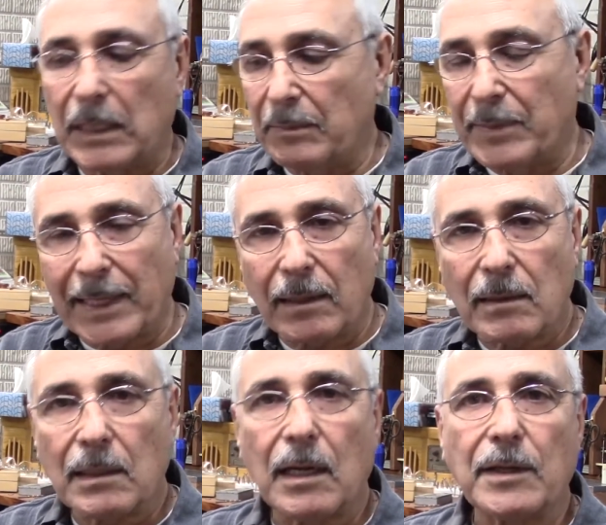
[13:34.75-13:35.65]

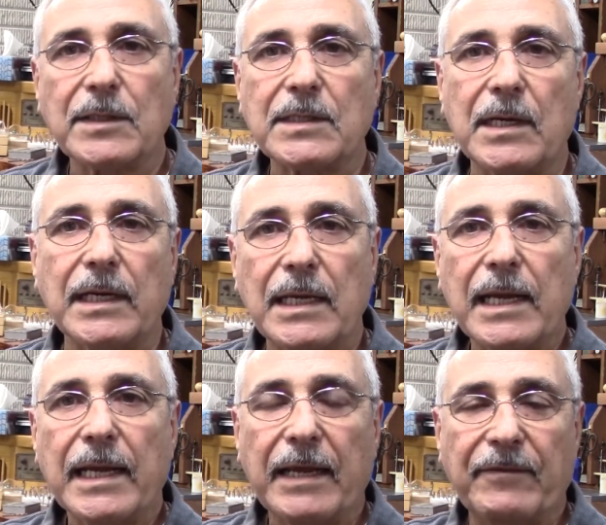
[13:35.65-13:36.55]
bell on the side.
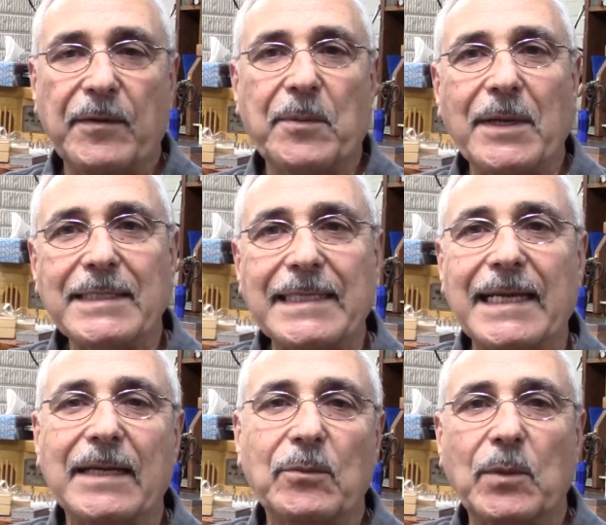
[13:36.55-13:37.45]
If you press
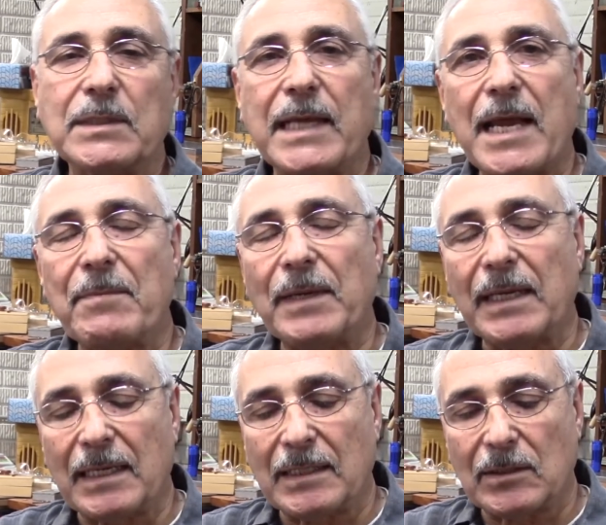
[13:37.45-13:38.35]
that, what's
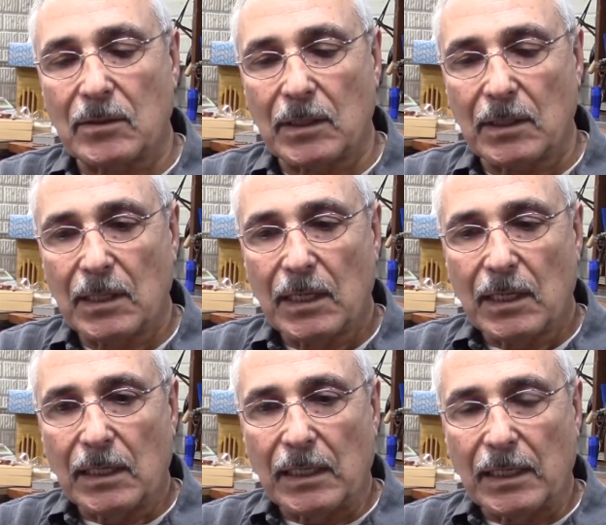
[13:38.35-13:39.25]
happening is gonna
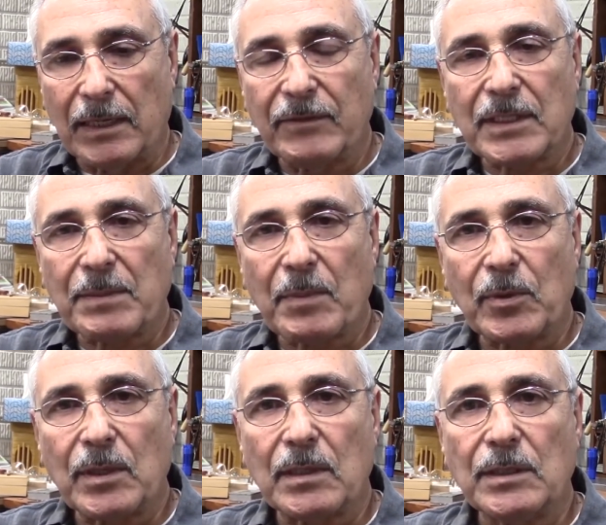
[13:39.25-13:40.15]
every time I
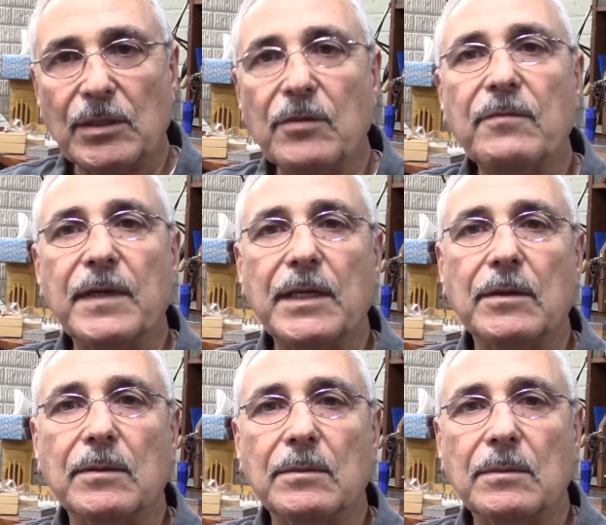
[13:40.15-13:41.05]
put a new
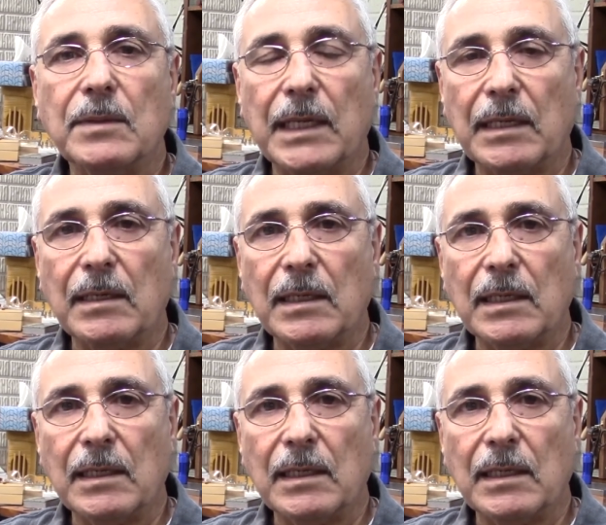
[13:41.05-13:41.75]
video in,